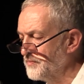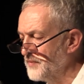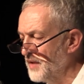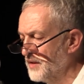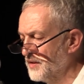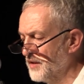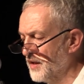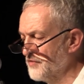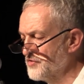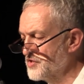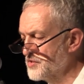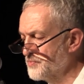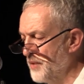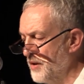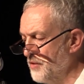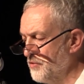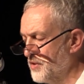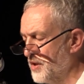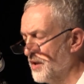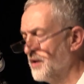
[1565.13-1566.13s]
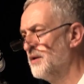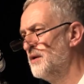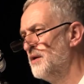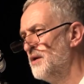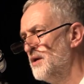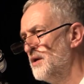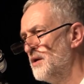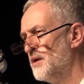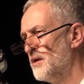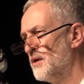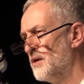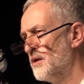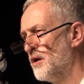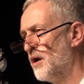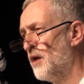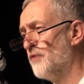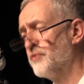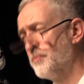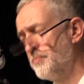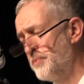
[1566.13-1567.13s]
that have spoken
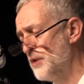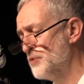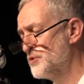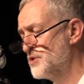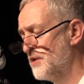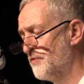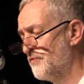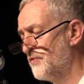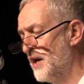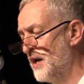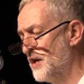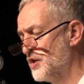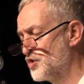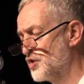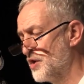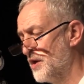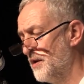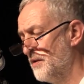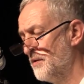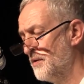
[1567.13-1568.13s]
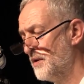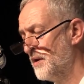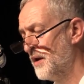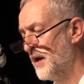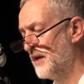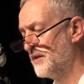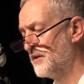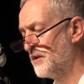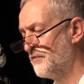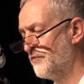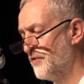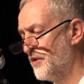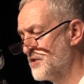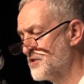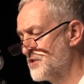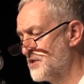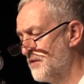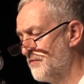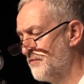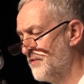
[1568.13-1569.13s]
of the beauty of nature and the
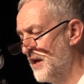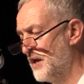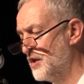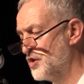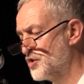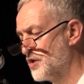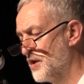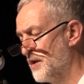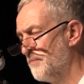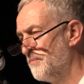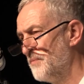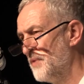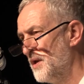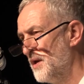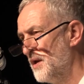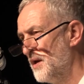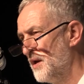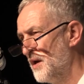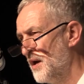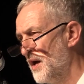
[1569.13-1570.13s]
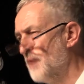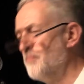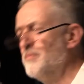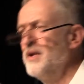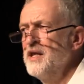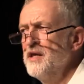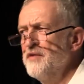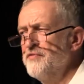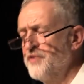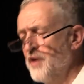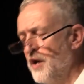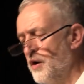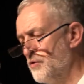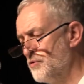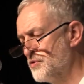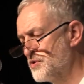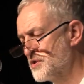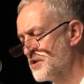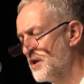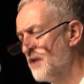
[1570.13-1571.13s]
diversity of nature. And many of
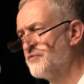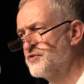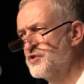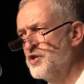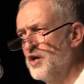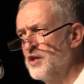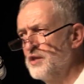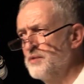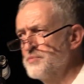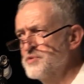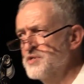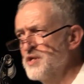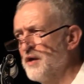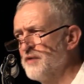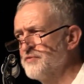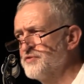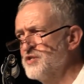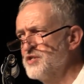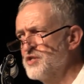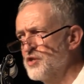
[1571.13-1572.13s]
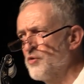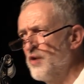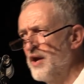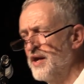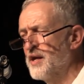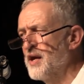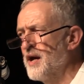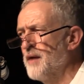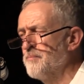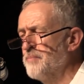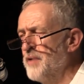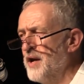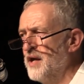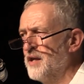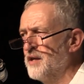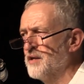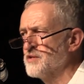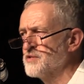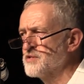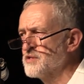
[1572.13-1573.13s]
those have turned themselves into great
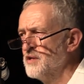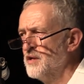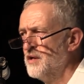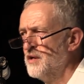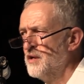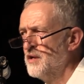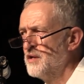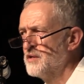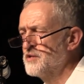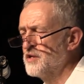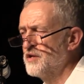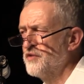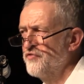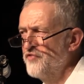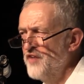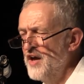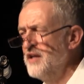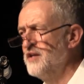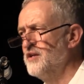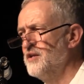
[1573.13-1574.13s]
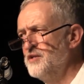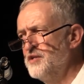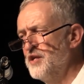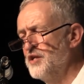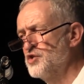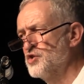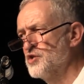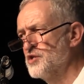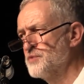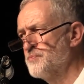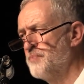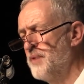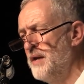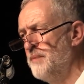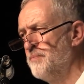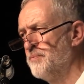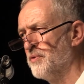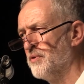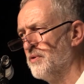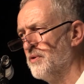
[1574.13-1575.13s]
campaigners to defend indigenous
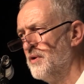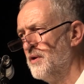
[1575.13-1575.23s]
people,